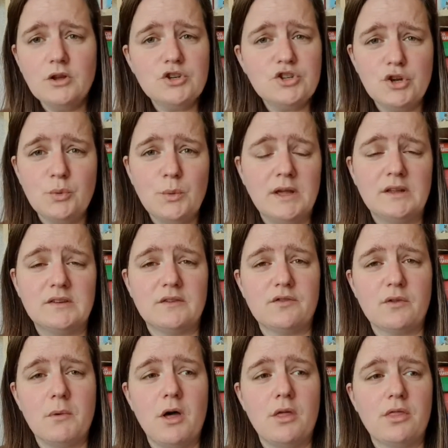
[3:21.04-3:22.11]
two weeks of
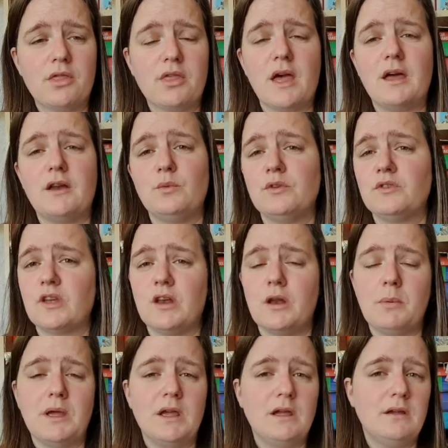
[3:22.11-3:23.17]
the month and was going to
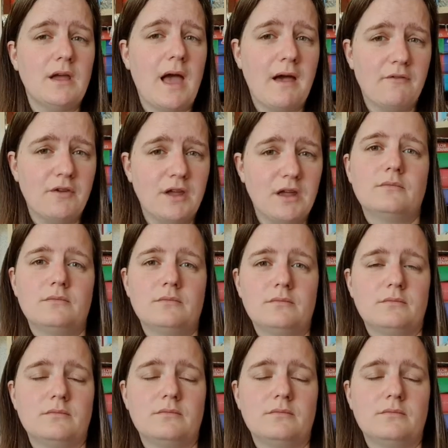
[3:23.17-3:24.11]
be heavy